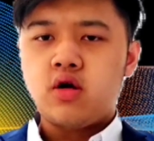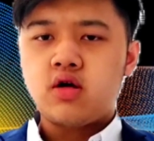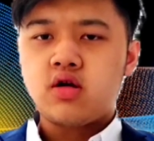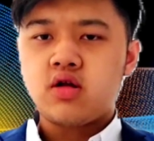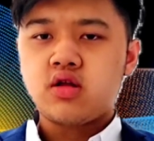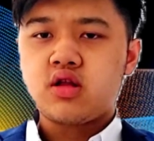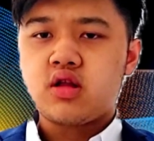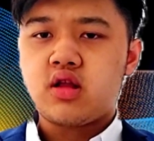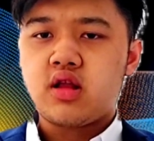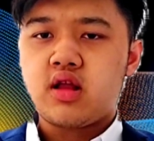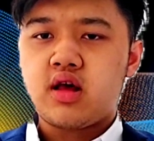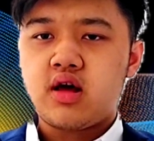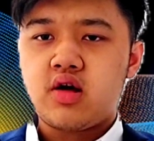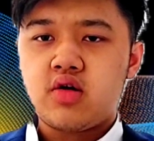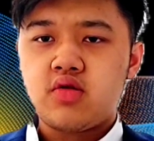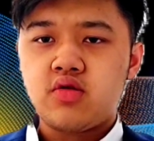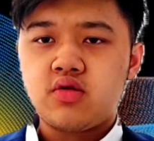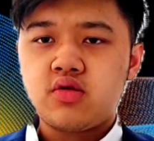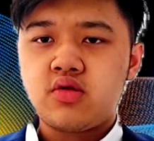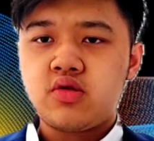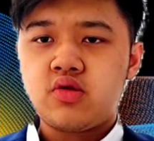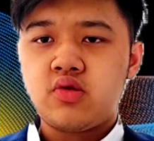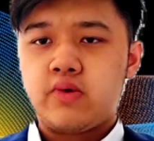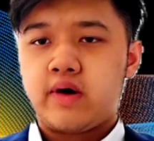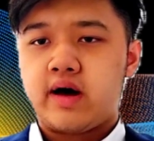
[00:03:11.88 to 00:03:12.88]
are not allowed
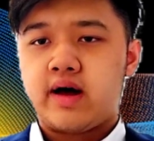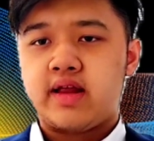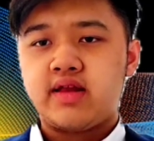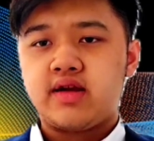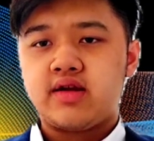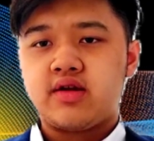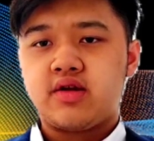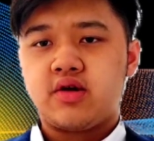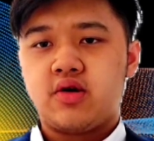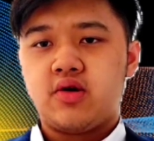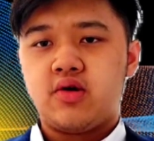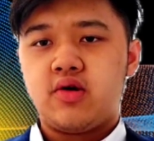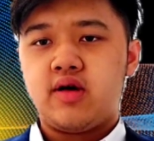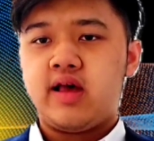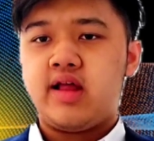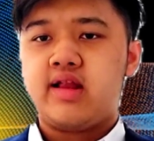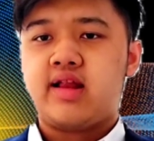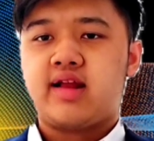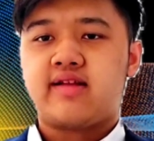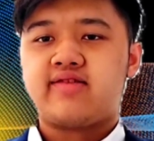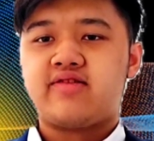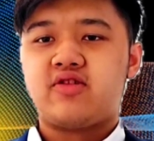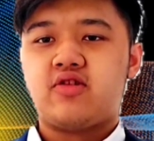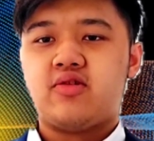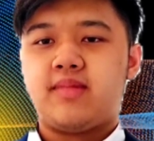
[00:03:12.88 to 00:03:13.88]
to undergo
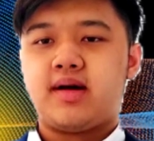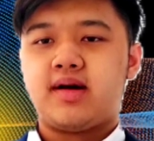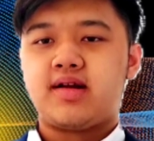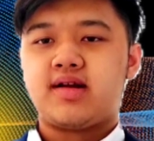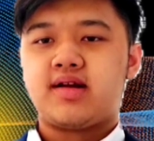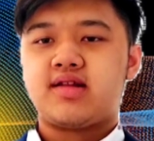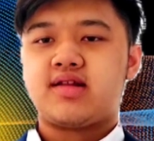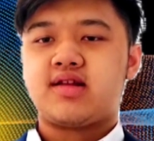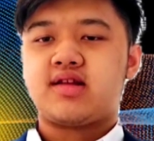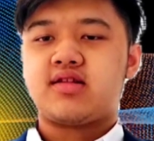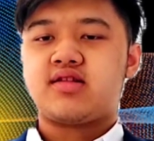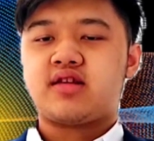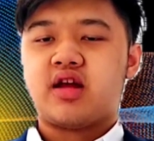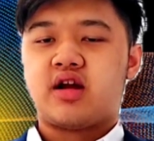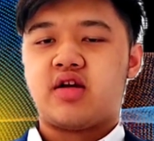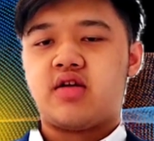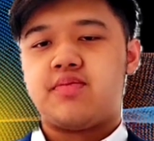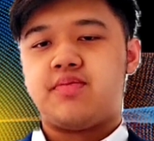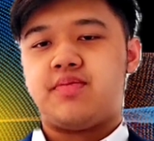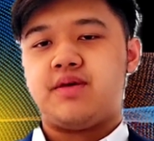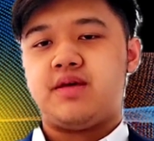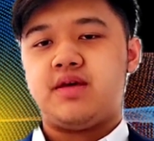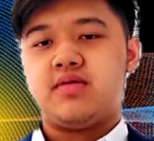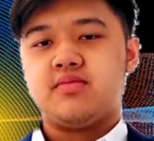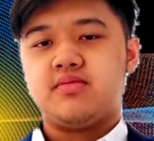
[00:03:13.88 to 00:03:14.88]
electromagnetic
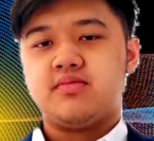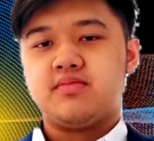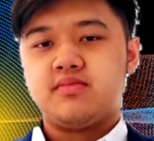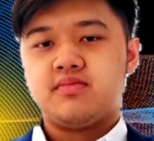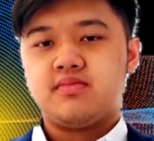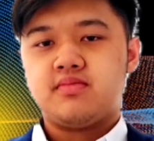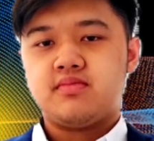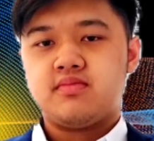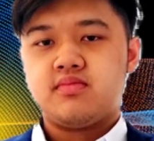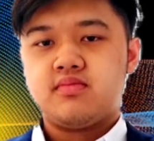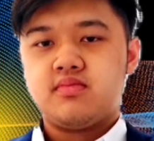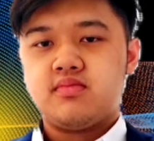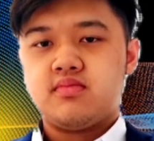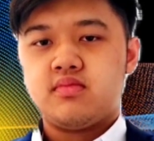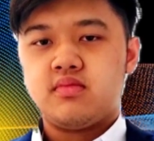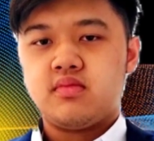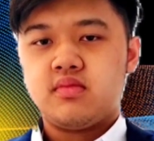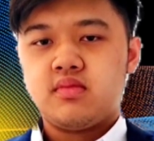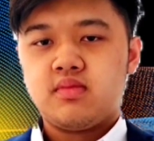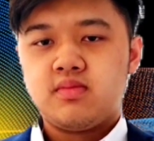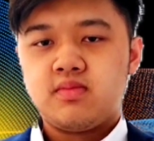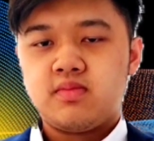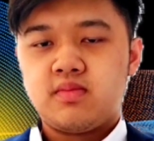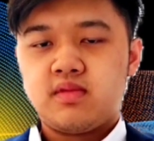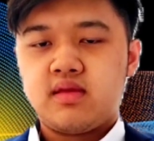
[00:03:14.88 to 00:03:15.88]
therapy?
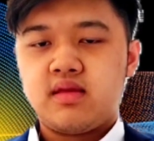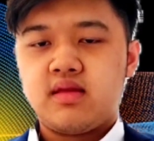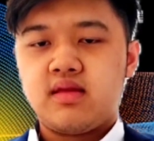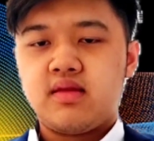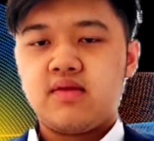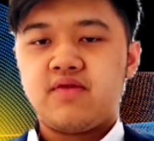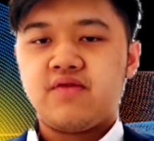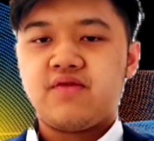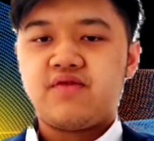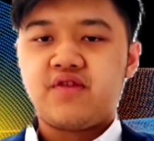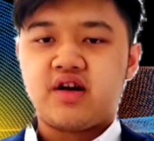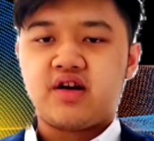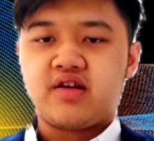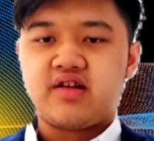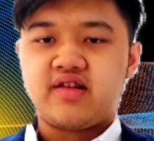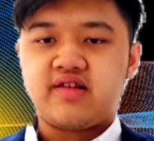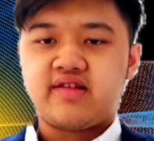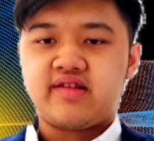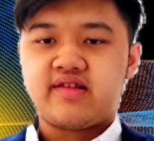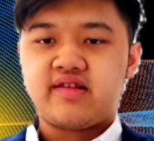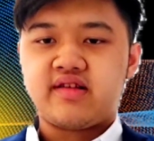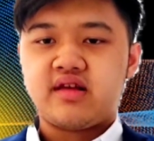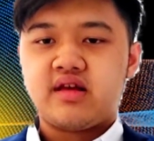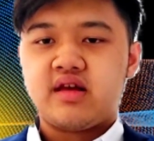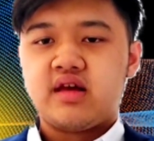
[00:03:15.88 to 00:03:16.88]

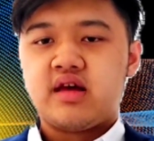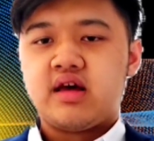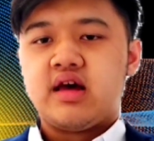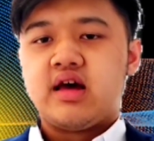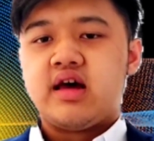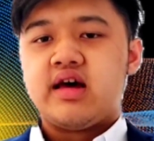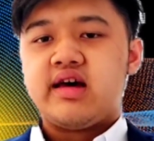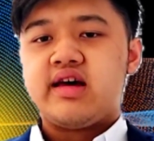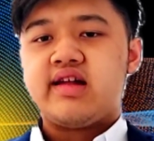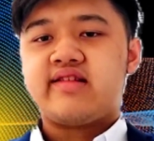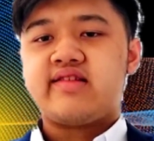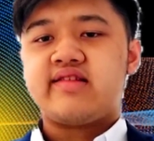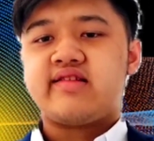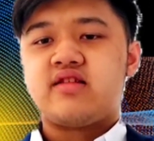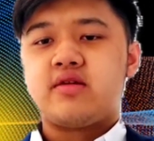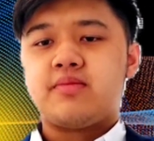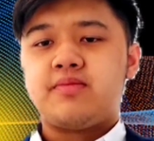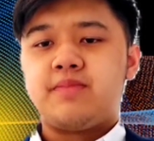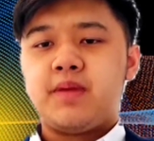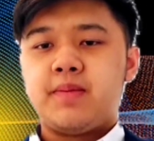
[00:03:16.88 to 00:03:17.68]
First, it's the